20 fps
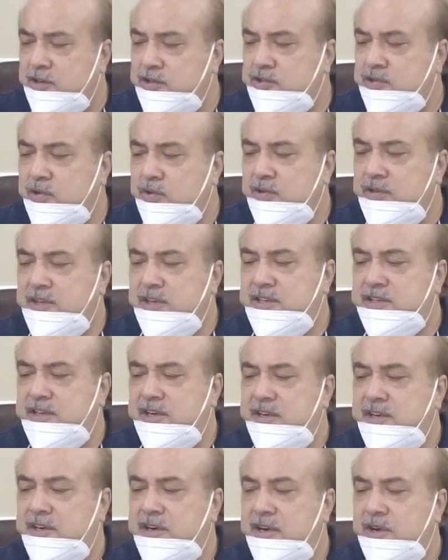So
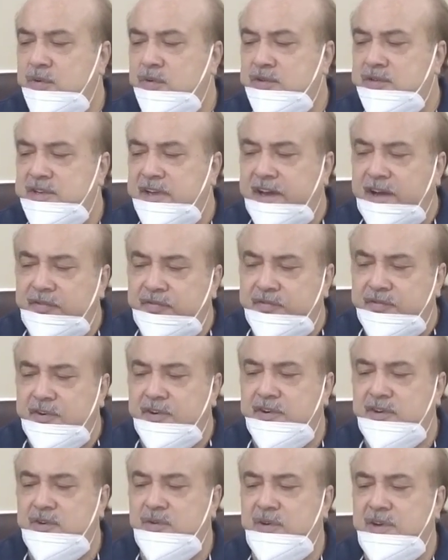this includes
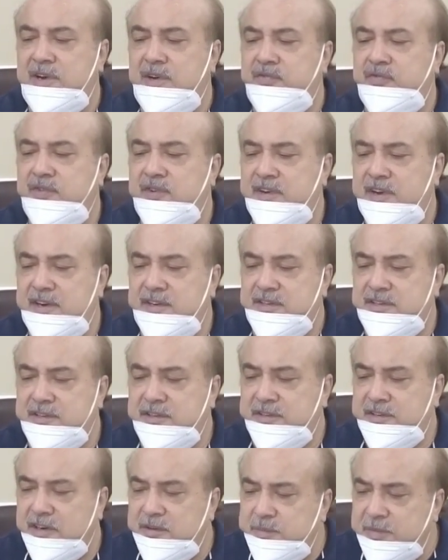effort to influence
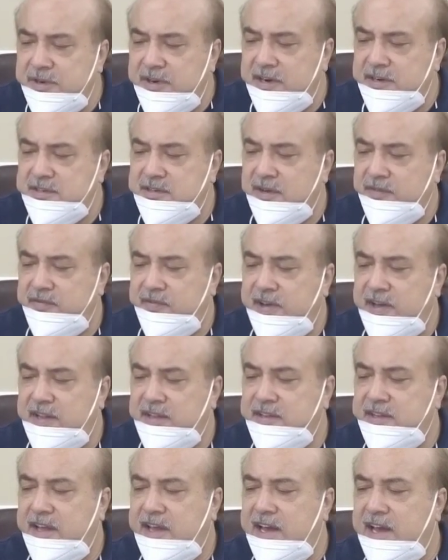determinants of
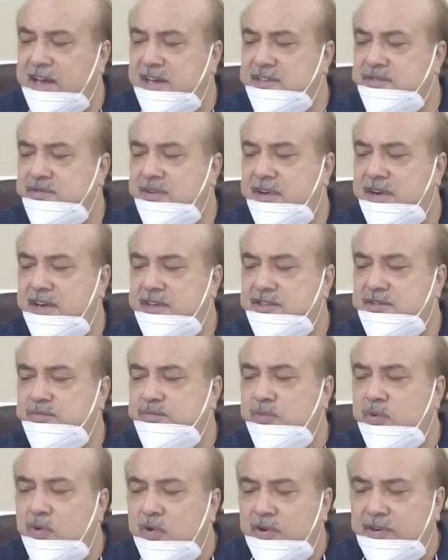health as well as
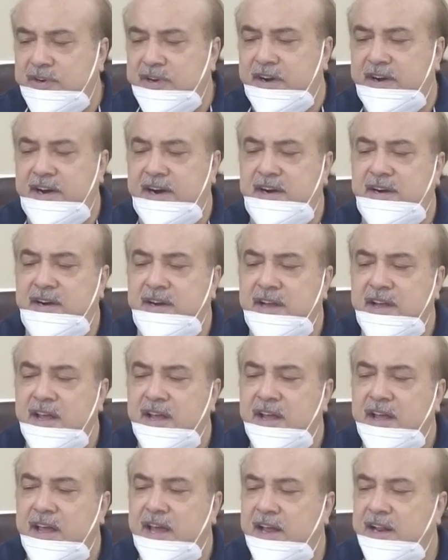more direct
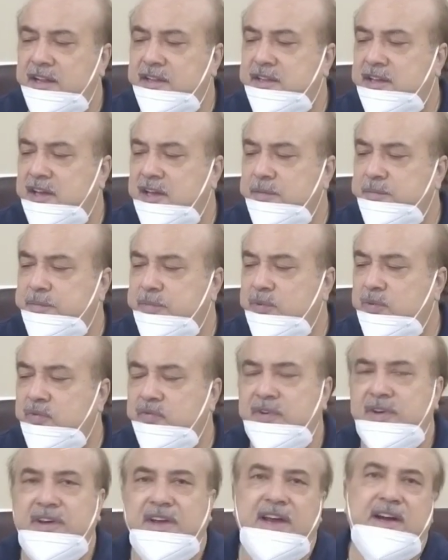health
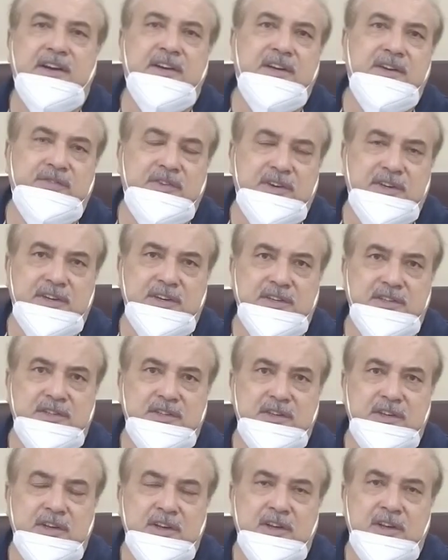improving
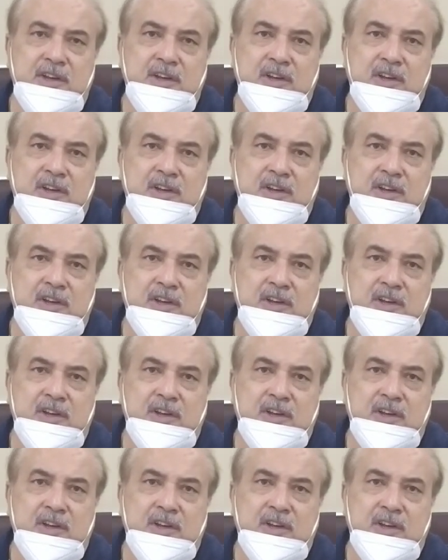activities.